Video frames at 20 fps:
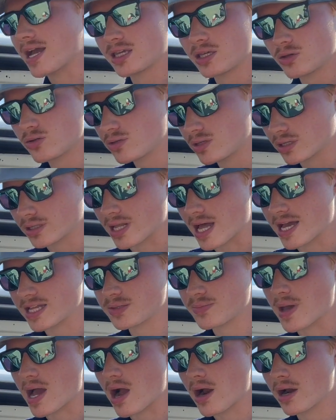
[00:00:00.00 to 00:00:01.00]
use the client's
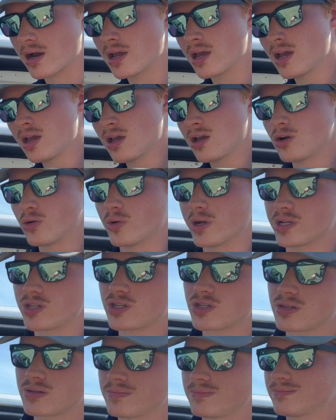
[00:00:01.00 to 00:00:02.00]
power,
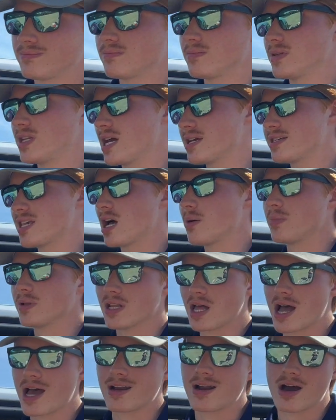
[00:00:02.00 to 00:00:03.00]
which does help a
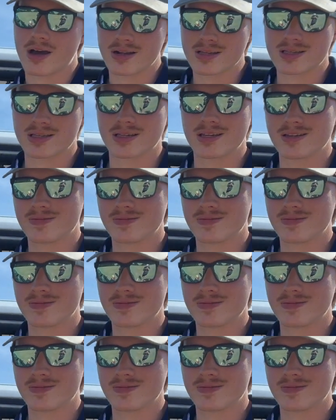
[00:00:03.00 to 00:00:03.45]
lot, honestly.